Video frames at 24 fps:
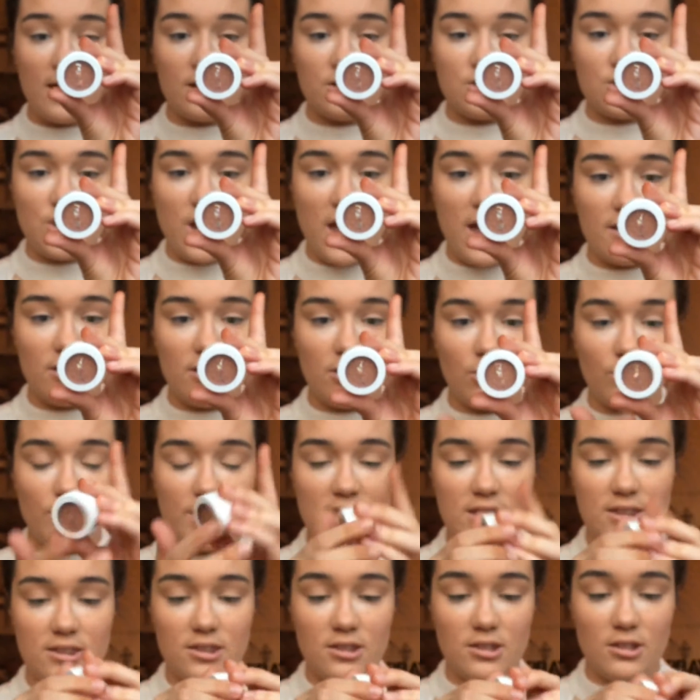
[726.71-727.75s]
shadow
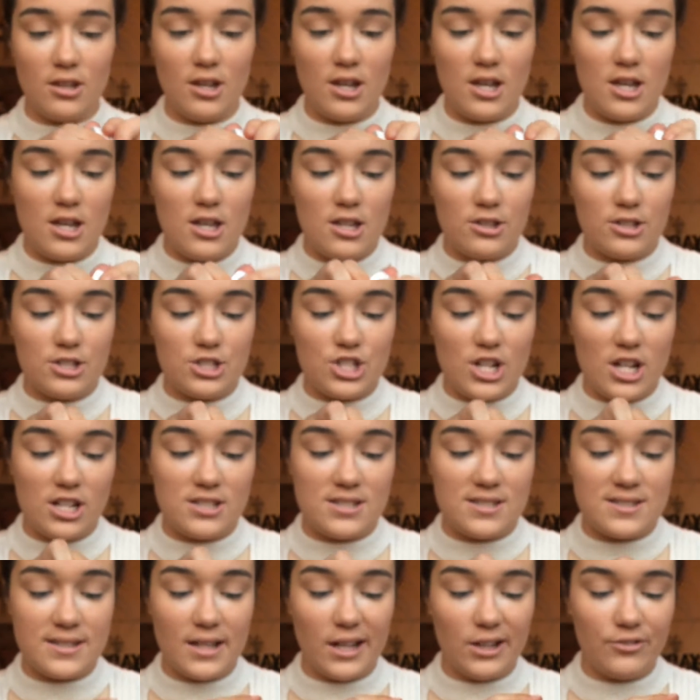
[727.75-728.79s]
in the shade
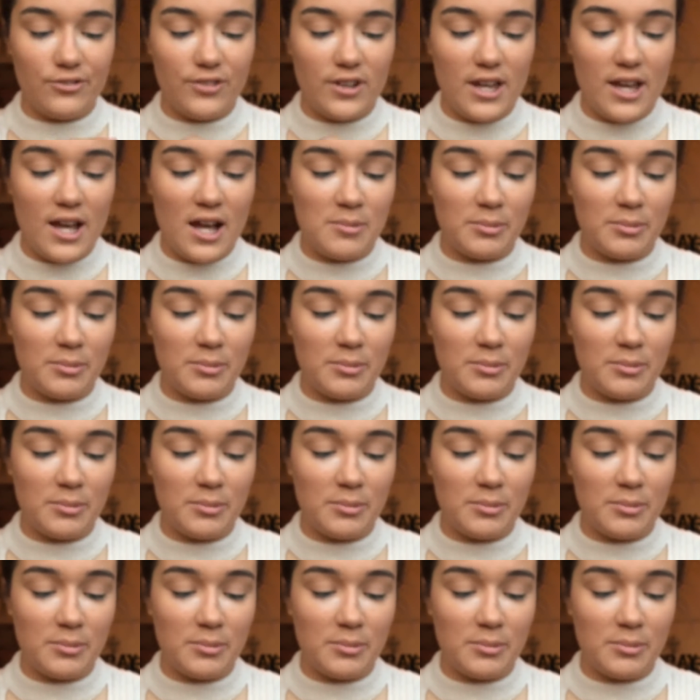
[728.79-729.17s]
Selfie.